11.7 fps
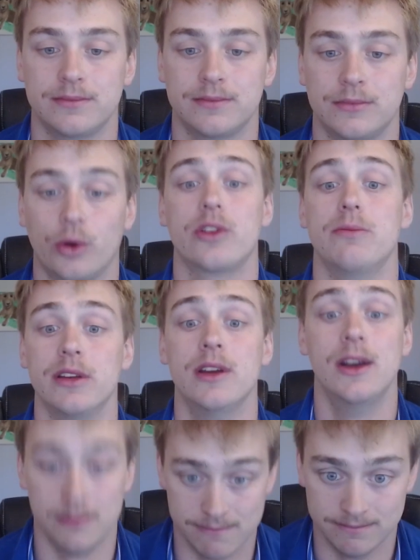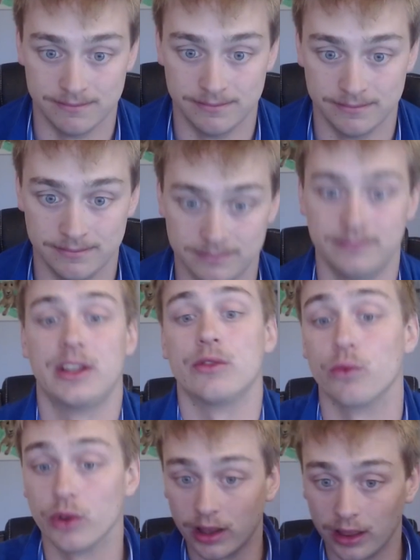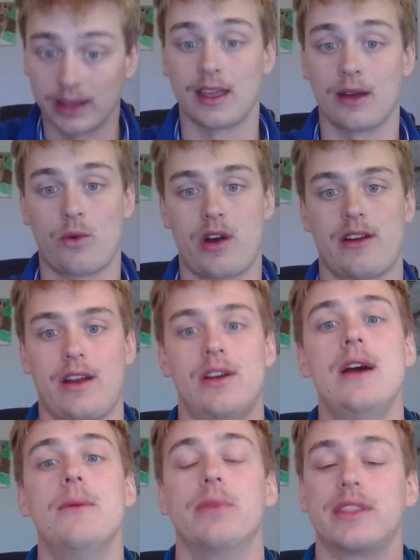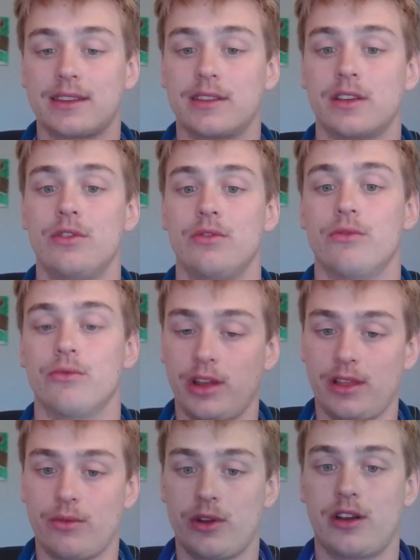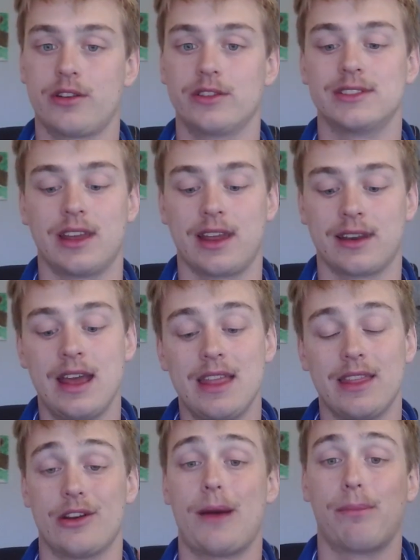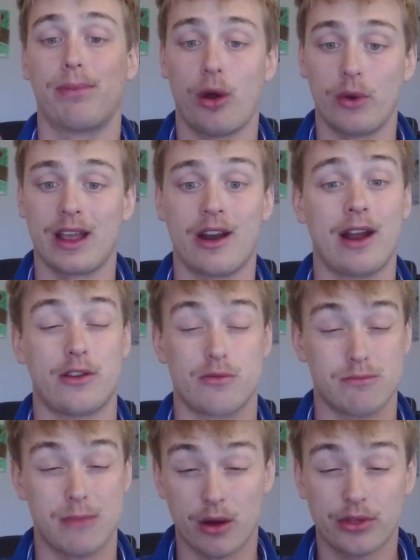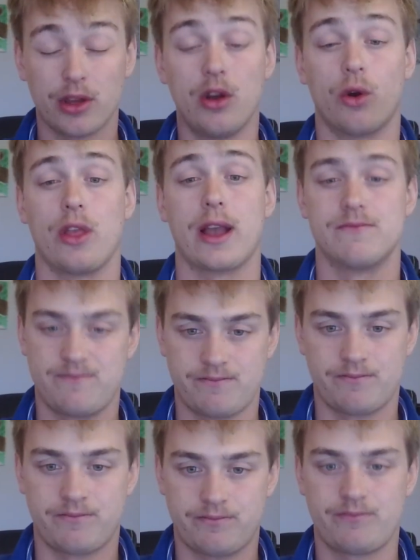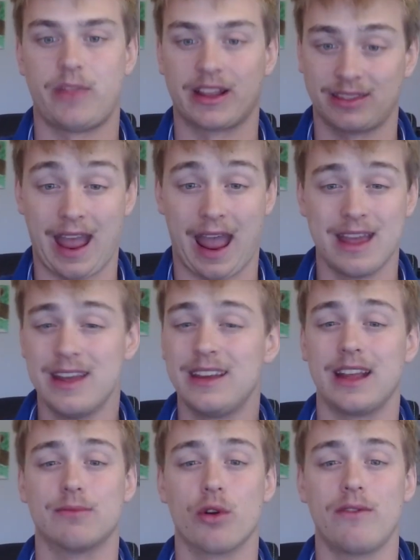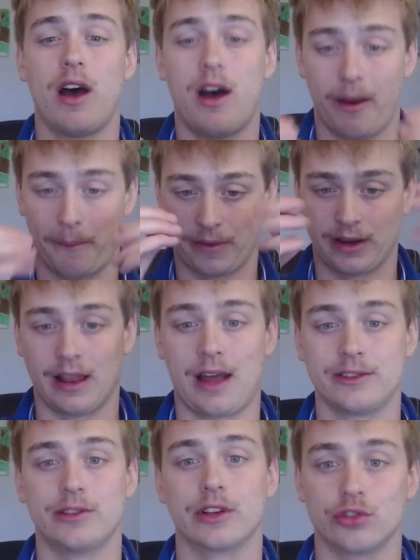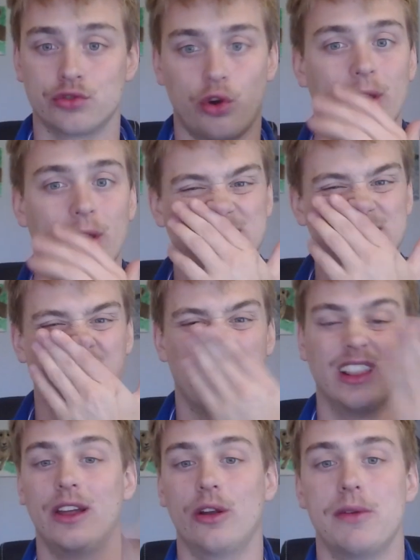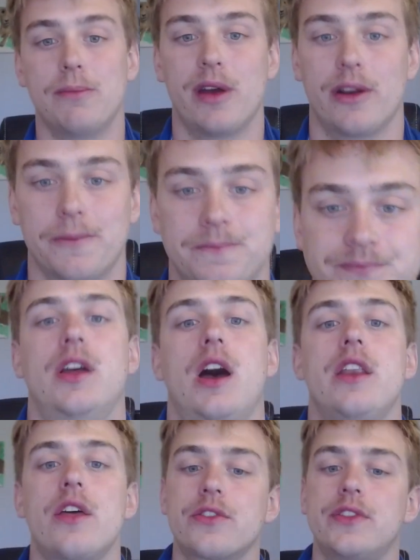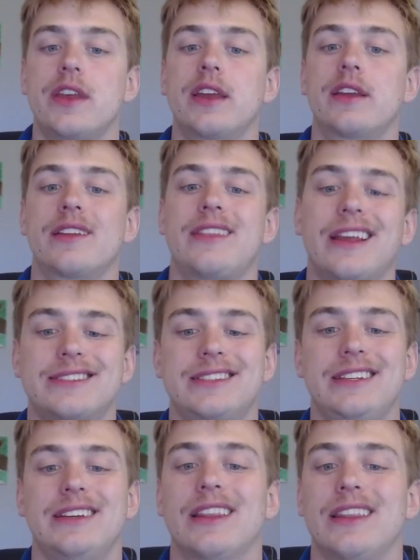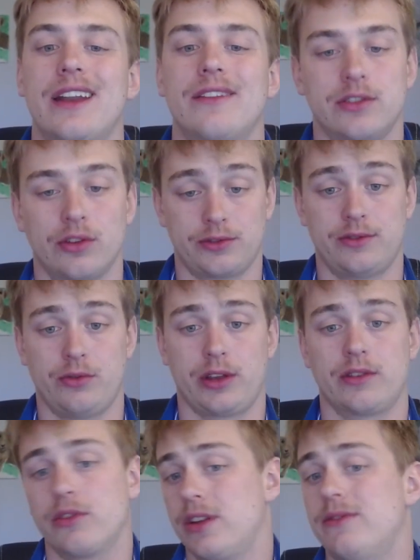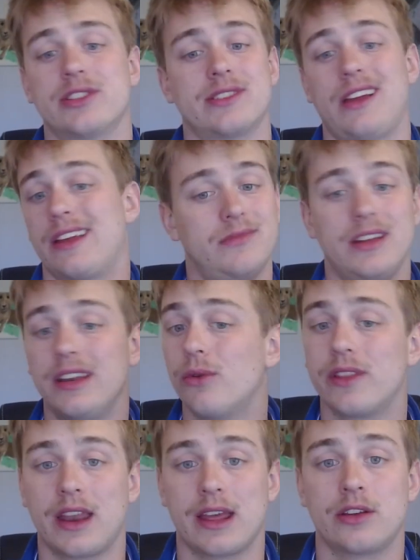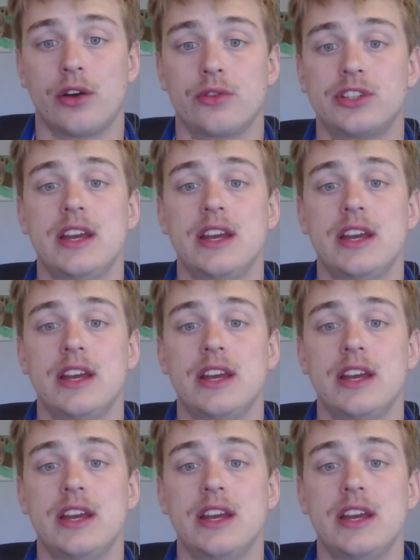or you can be and really get that water out. But that's the cue. You really want to understand that you're not blowing air out of your mouth or like that. It's more of a hum and it allows you to control it just a little bit better. Another thing that I see a lot of adults doing, or even just like anyone that I coach,